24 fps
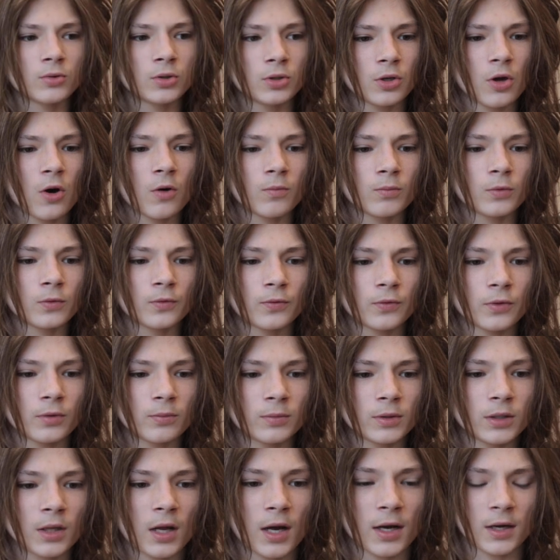was dope. You feel
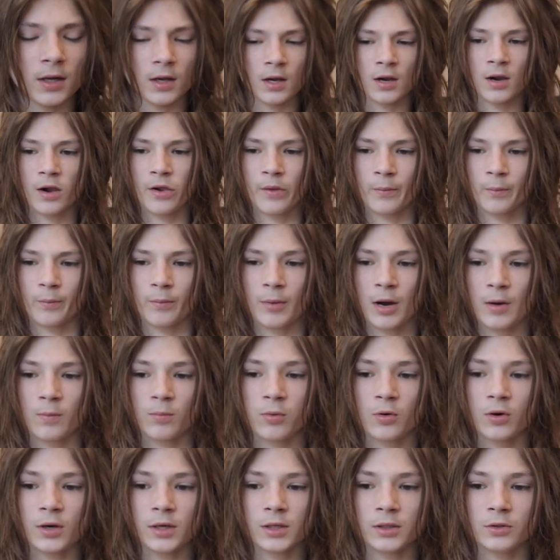me? Like yeah. my
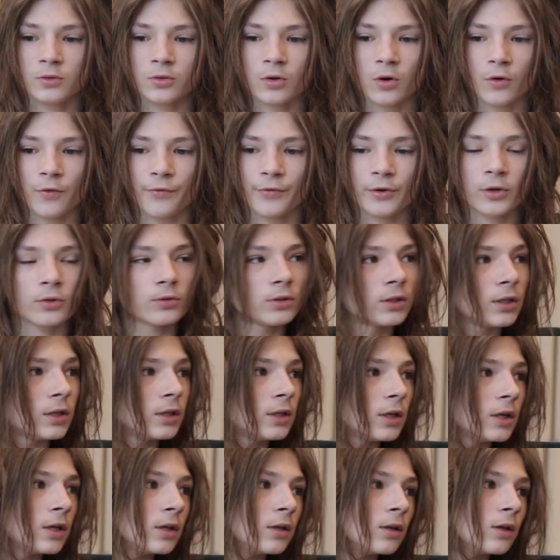boy, you know,
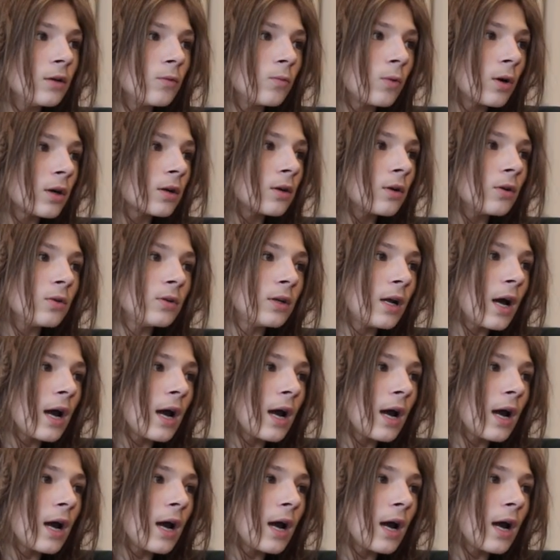Filthy and yeah, working on